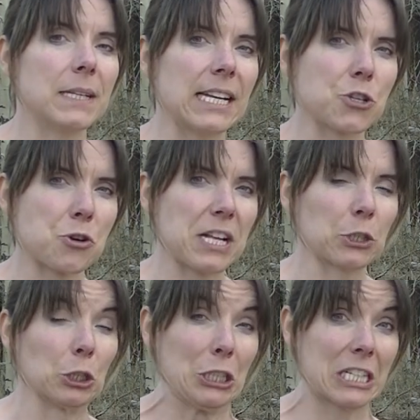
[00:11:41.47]
Get a
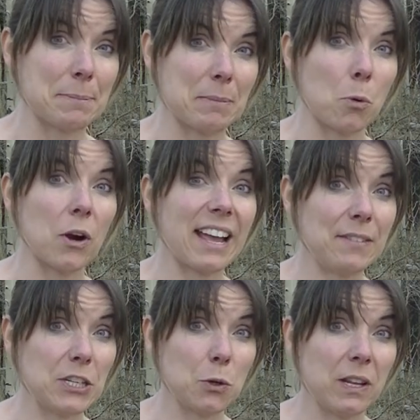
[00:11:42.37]
trailer a little bit more
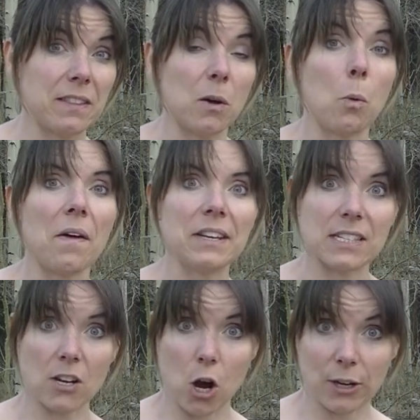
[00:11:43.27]
heavy duty than the one that
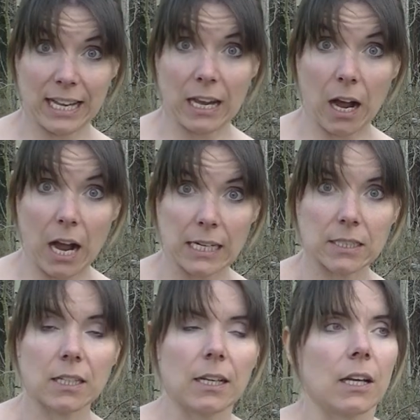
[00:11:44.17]
he's already got.